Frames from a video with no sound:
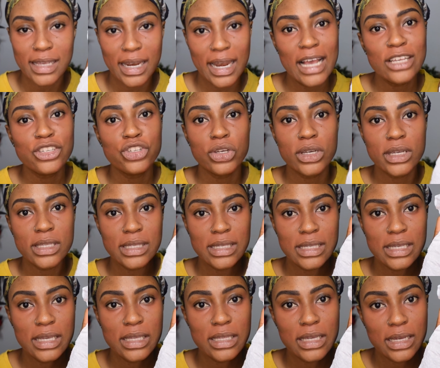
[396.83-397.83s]
and as you can
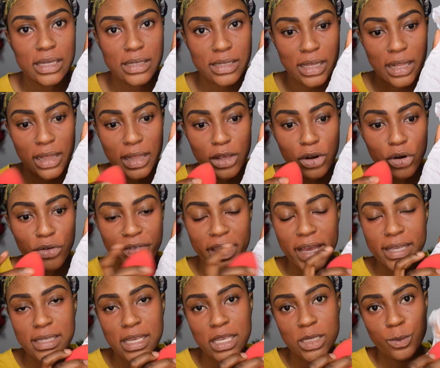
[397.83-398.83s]
see, there's a lot of
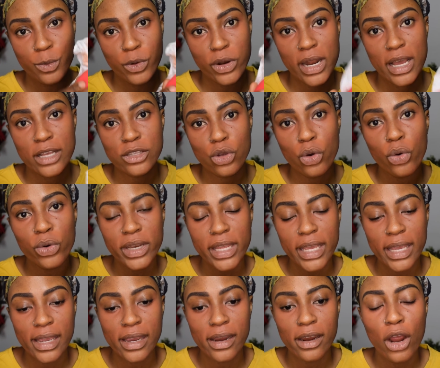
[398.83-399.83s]
excess products on
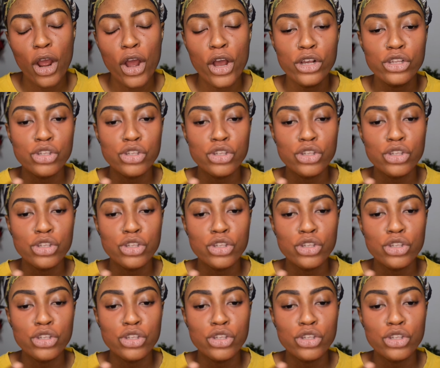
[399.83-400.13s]
here,